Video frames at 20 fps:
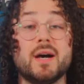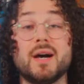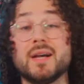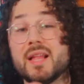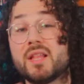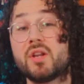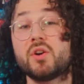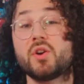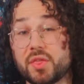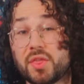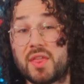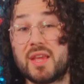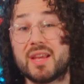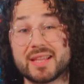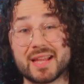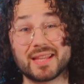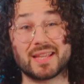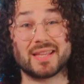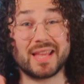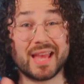Another thing
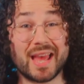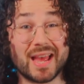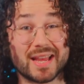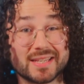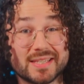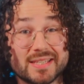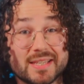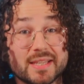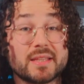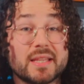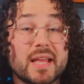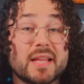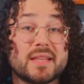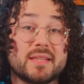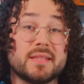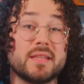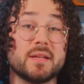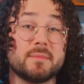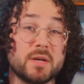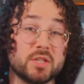that it has
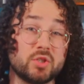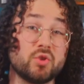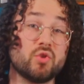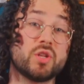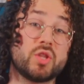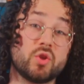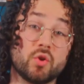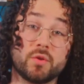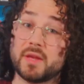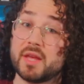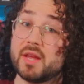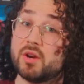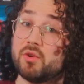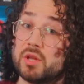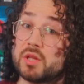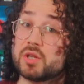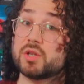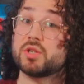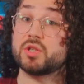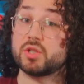that the majority of
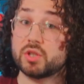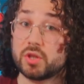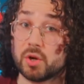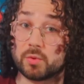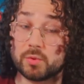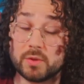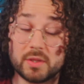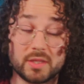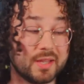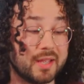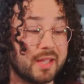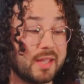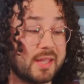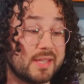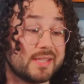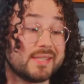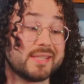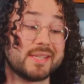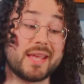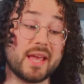e-readers don't
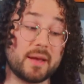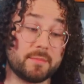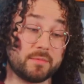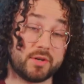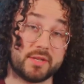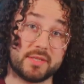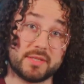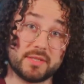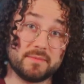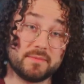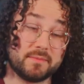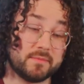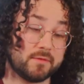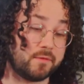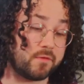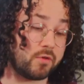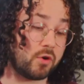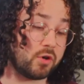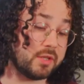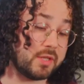is cameras,
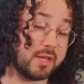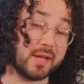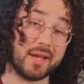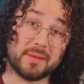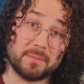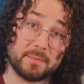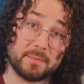front and